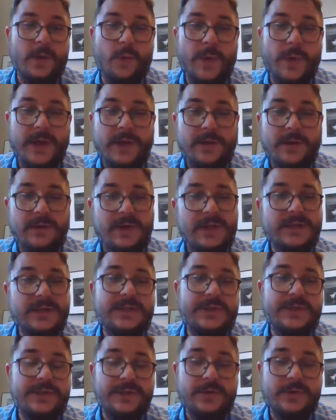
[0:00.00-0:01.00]
What you need
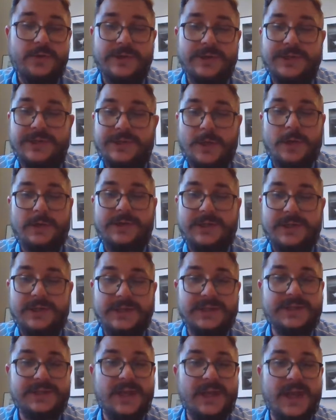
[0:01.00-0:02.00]
to do is start to
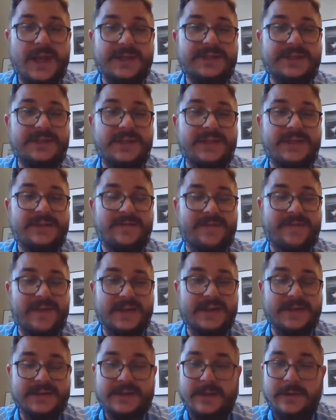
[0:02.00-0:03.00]
discuss these
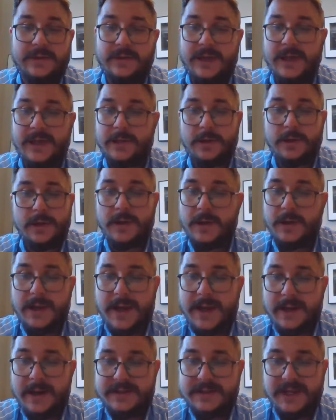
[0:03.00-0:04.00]
events. Okay, your
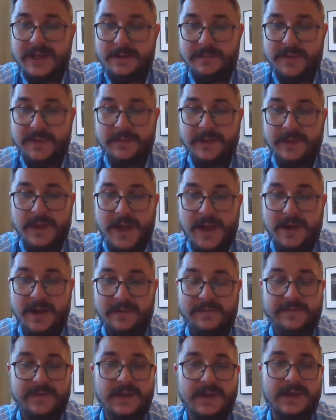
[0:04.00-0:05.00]
annotated
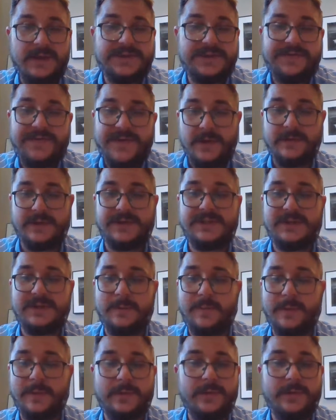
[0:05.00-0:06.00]
bibliography is fairly
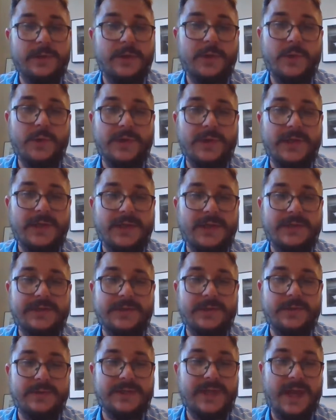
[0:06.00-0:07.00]
simple. You need
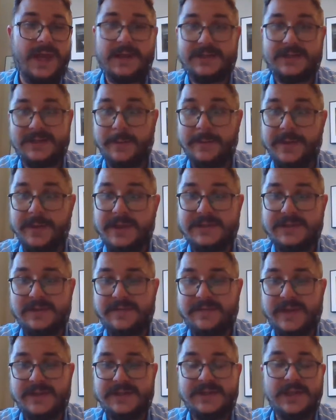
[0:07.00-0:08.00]
to take some of these
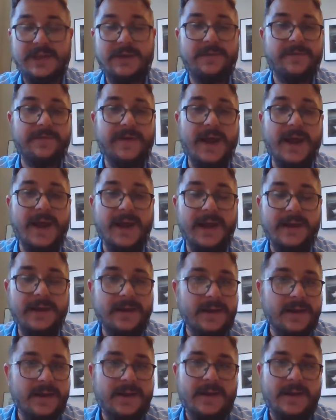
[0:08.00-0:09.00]
events that you
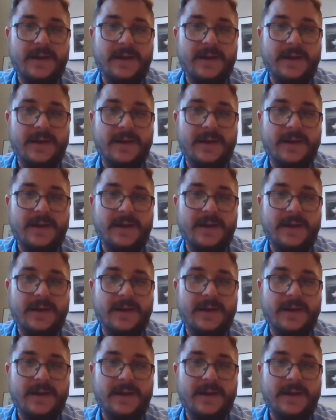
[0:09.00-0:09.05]
find,